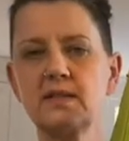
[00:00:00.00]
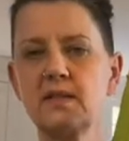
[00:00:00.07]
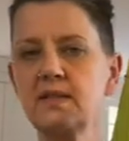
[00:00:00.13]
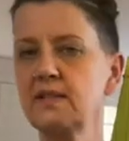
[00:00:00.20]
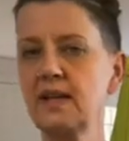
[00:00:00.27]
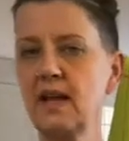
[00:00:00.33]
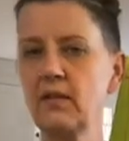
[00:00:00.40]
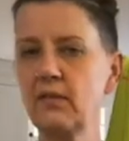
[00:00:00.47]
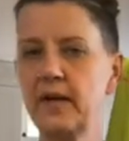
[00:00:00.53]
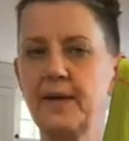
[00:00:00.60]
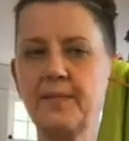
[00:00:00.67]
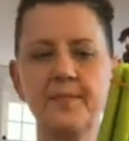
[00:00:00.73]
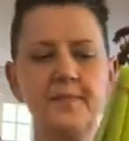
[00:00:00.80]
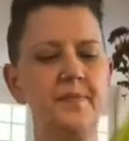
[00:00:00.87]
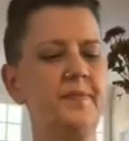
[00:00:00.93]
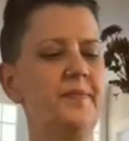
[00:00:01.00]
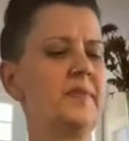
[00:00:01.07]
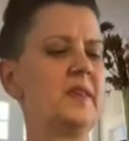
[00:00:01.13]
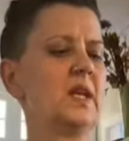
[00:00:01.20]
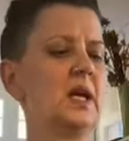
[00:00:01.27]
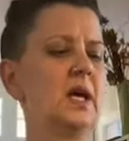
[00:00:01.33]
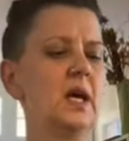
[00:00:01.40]
celery.
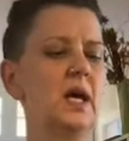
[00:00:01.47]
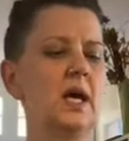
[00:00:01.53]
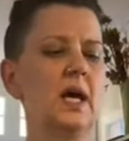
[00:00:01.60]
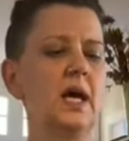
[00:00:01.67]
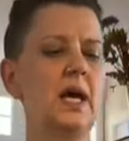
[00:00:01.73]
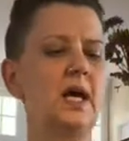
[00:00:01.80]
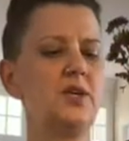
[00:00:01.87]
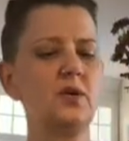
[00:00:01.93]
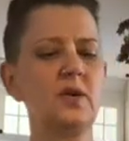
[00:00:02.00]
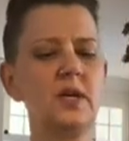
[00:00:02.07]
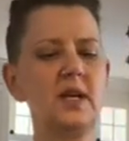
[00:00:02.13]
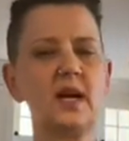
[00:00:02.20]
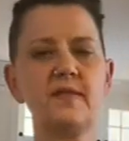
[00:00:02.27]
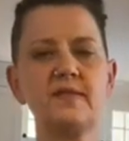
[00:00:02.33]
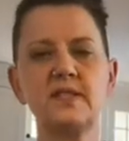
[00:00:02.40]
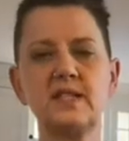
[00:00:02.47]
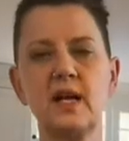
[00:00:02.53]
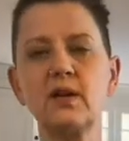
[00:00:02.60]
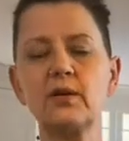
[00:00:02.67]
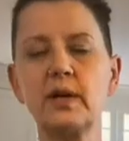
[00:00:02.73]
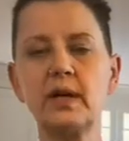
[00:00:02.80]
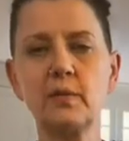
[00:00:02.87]
And you can have
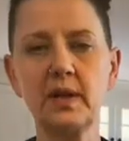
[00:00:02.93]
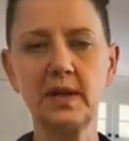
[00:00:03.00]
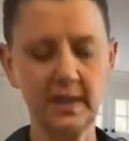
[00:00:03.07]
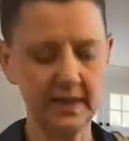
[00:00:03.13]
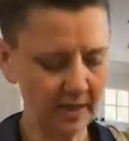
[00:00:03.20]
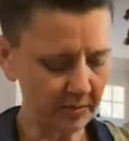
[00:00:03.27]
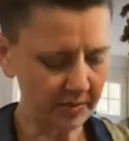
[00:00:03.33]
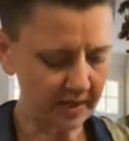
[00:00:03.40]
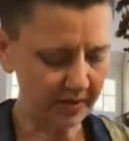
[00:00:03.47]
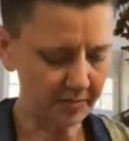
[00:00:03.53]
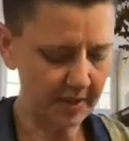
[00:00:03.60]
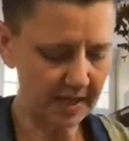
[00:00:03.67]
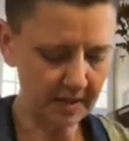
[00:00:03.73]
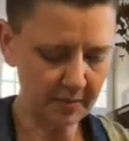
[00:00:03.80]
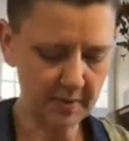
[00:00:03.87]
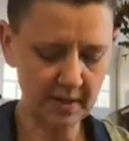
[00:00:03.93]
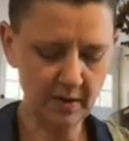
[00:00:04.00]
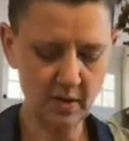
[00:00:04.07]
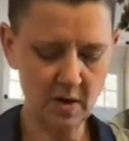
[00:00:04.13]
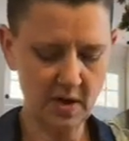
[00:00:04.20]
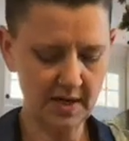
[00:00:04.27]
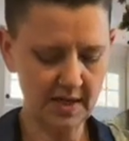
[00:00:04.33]
celery with a little bit of peanut butter
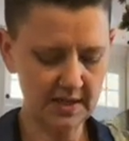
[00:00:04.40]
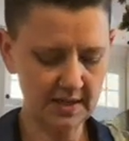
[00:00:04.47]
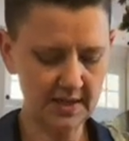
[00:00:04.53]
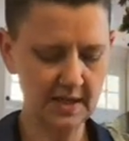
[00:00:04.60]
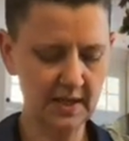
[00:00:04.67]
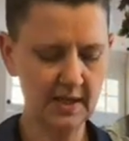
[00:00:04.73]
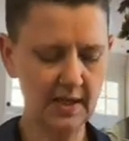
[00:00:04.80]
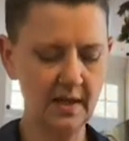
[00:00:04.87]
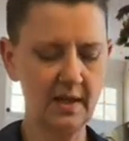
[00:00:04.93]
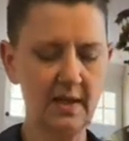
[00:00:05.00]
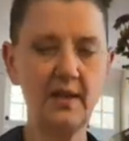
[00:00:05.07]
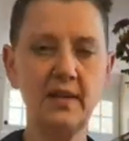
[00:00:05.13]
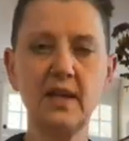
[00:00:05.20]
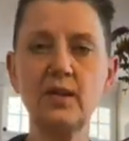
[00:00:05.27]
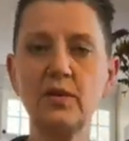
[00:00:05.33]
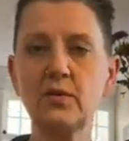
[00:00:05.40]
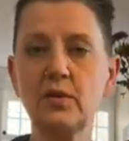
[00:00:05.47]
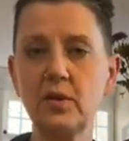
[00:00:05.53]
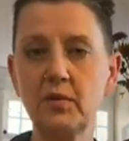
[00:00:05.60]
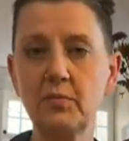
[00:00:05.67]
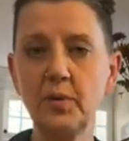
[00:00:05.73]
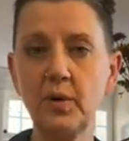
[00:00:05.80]
on it. Then you
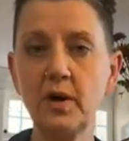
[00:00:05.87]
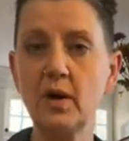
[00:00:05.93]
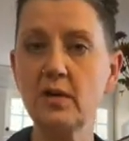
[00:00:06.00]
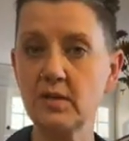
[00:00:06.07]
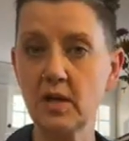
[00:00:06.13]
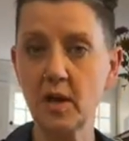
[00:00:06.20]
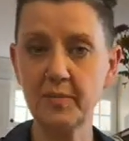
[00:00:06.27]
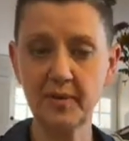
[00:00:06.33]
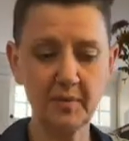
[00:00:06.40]
could put on top of the